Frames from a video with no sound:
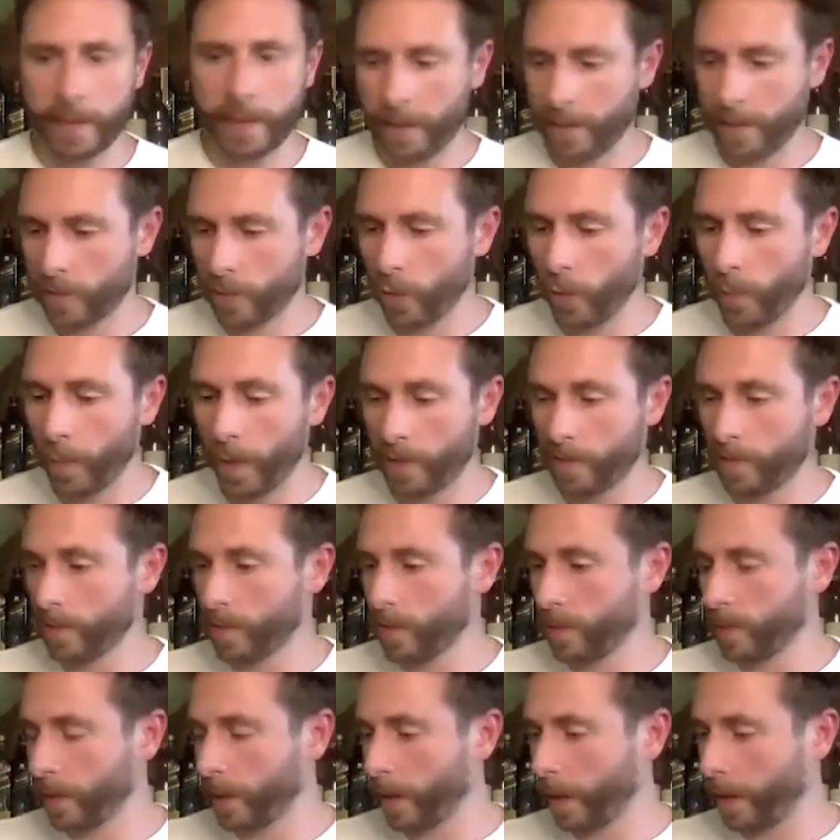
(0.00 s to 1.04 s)
It's
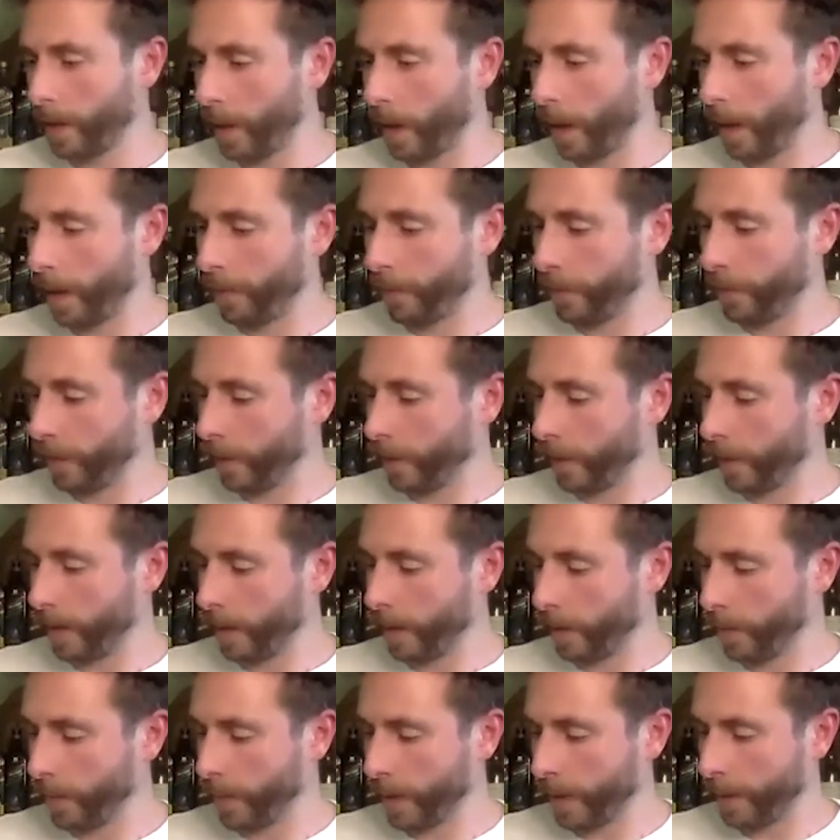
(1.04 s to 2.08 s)
almost, I feel, a
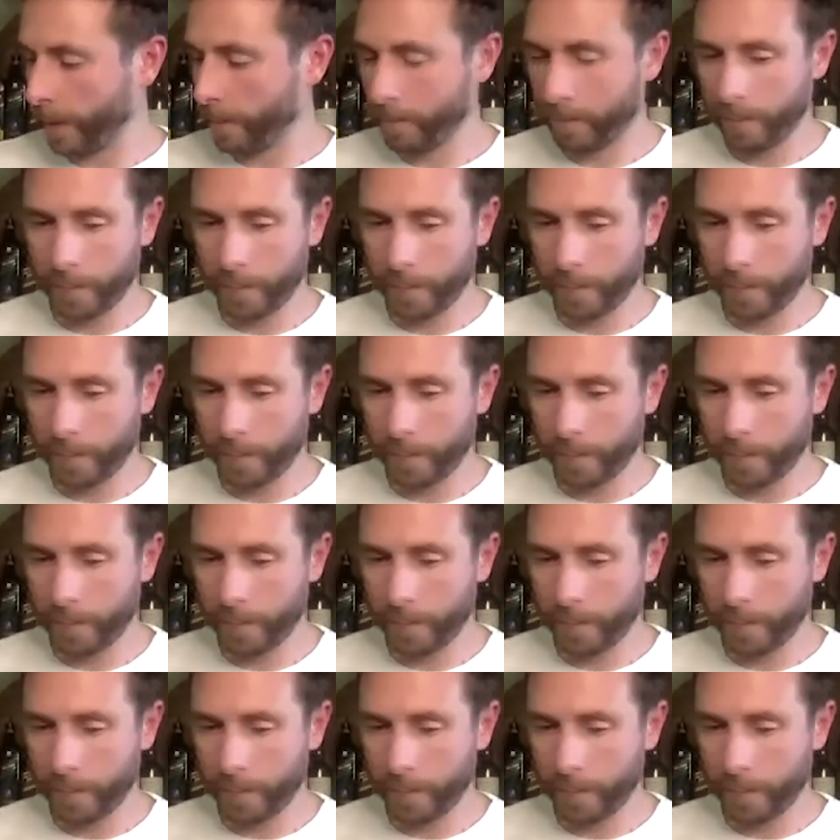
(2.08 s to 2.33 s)
little bit